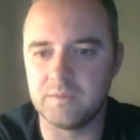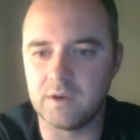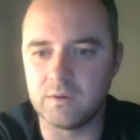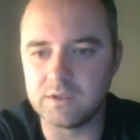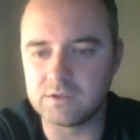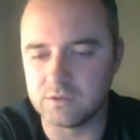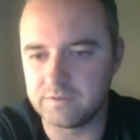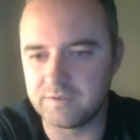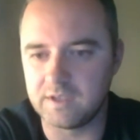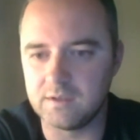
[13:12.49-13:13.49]
The only sort
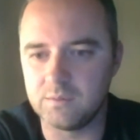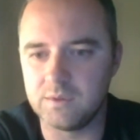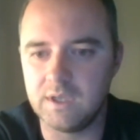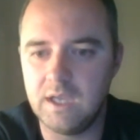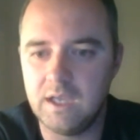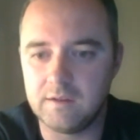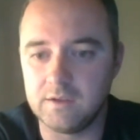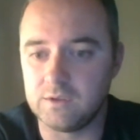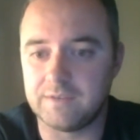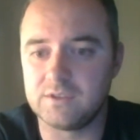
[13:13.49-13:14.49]
of thing that we that
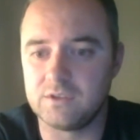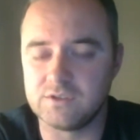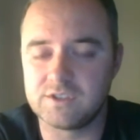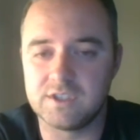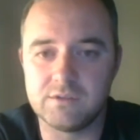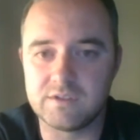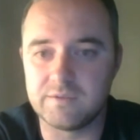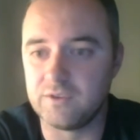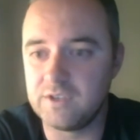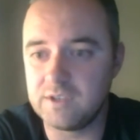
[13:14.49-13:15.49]
you'd have to consider is the
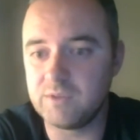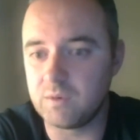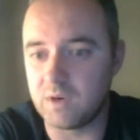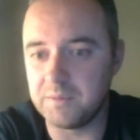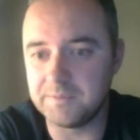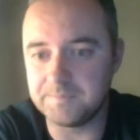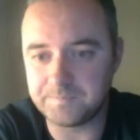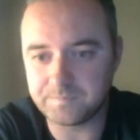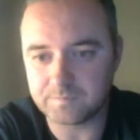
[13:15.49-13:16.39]
funding requirement.